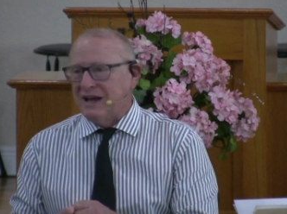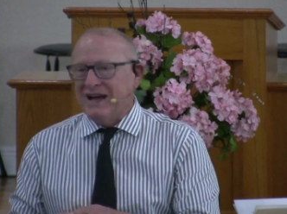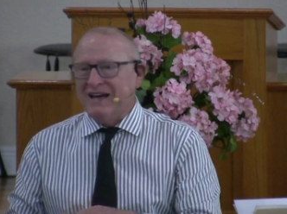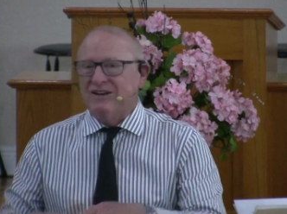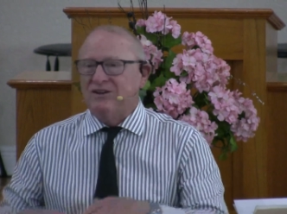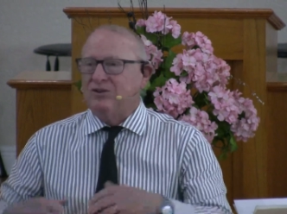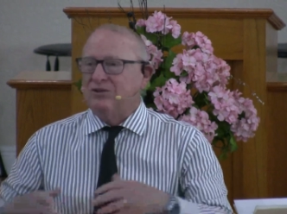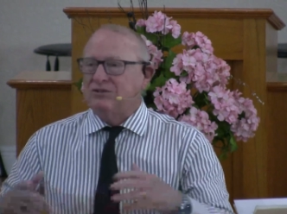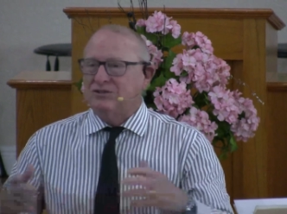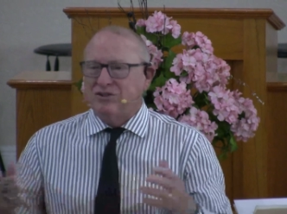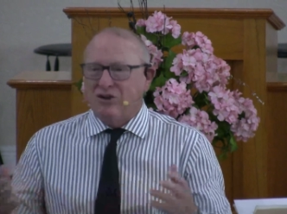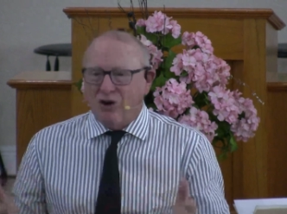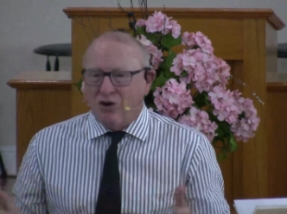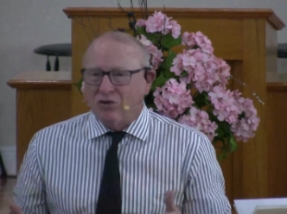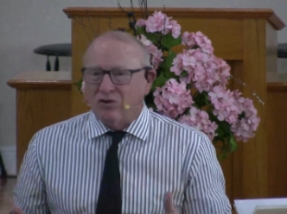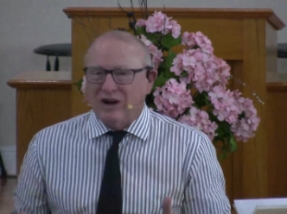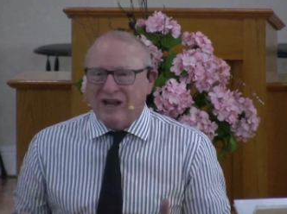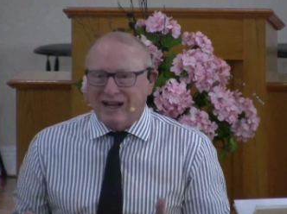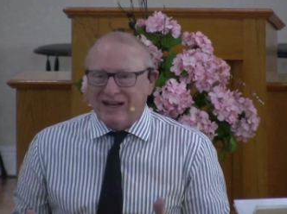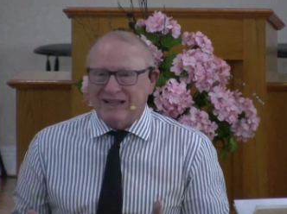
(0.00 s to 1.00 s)
I don't
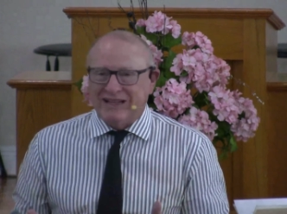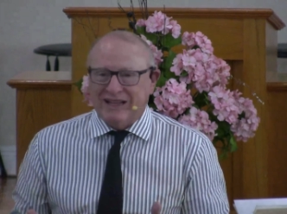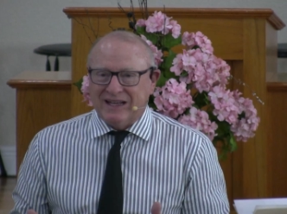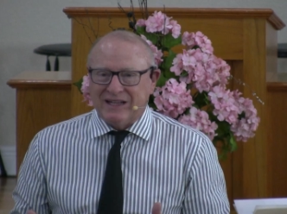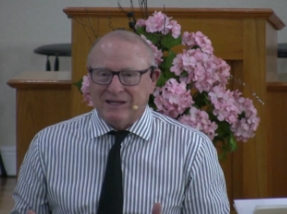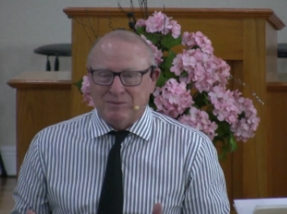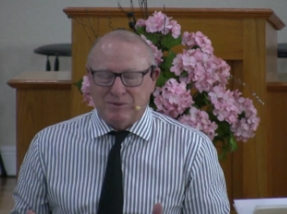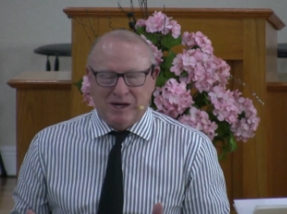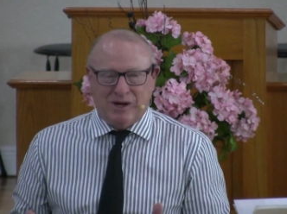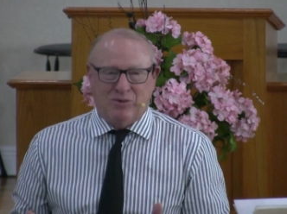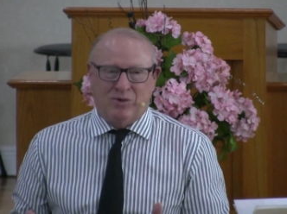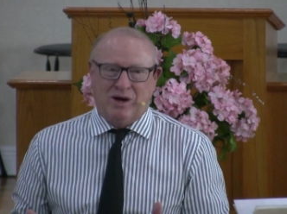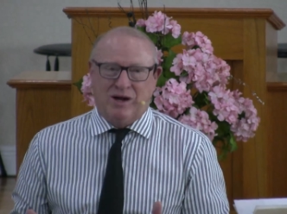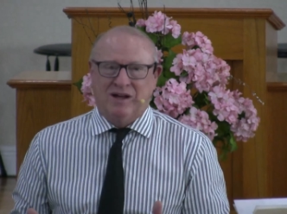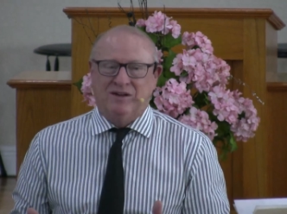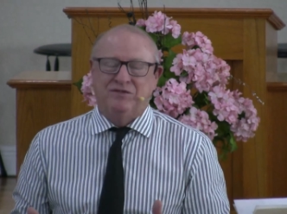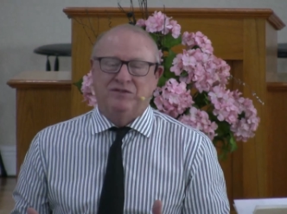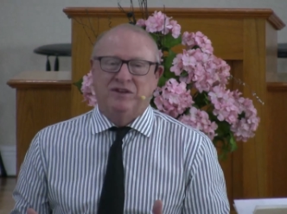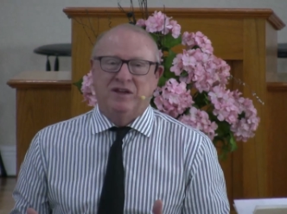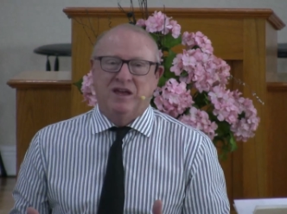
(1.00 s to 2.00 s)
talk like that to my
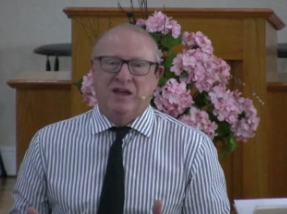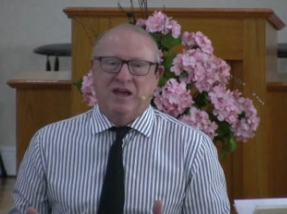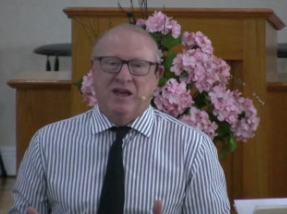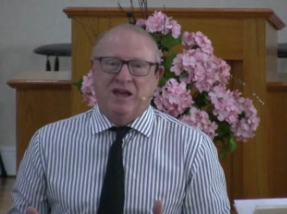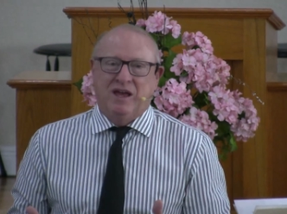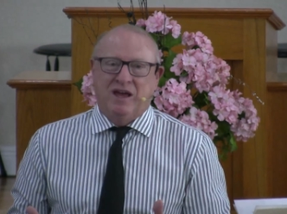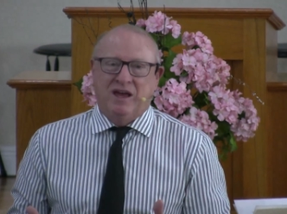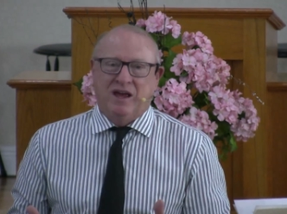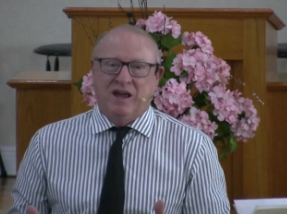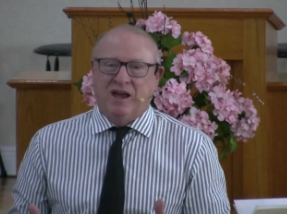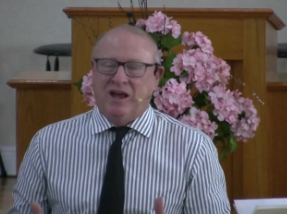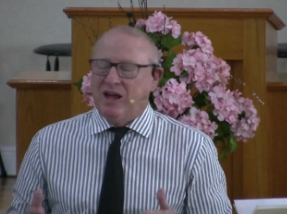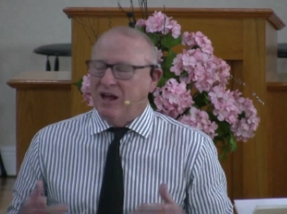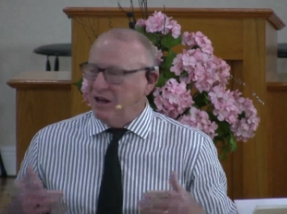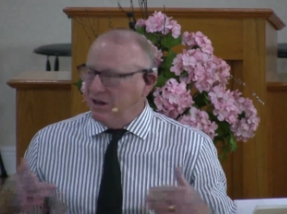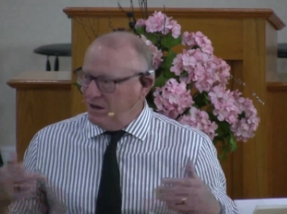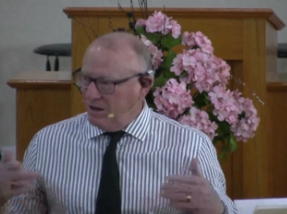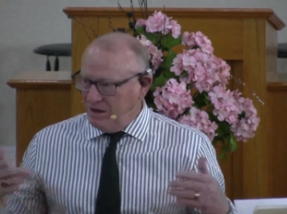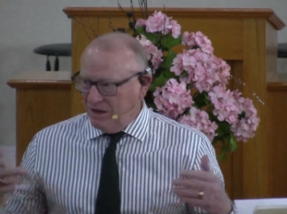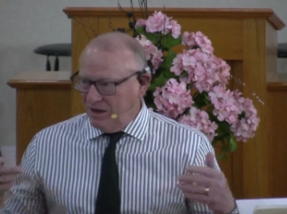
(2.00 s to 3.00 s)
wife.
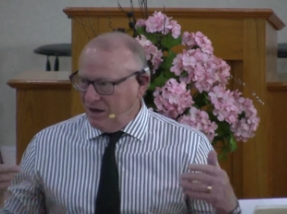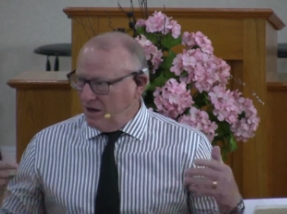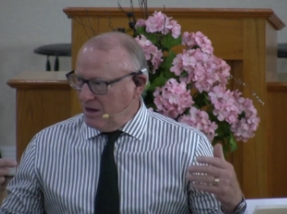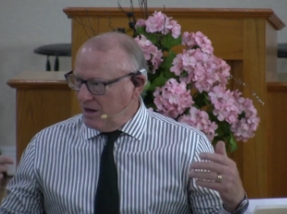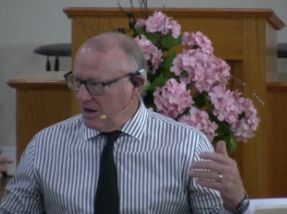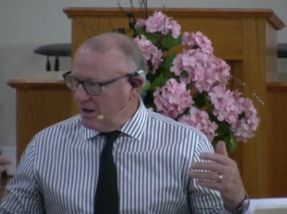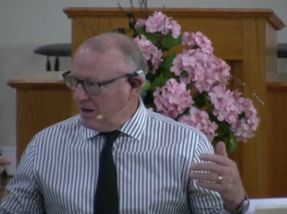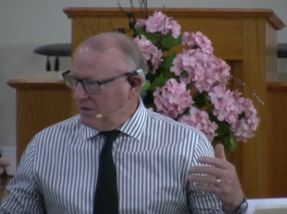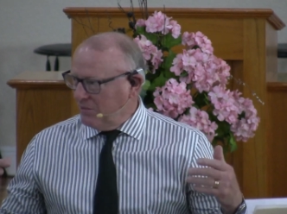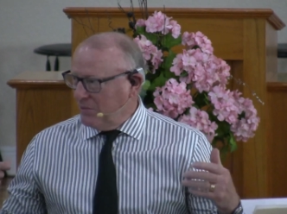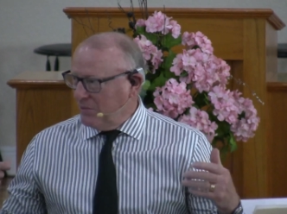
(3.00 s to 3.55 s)
And, and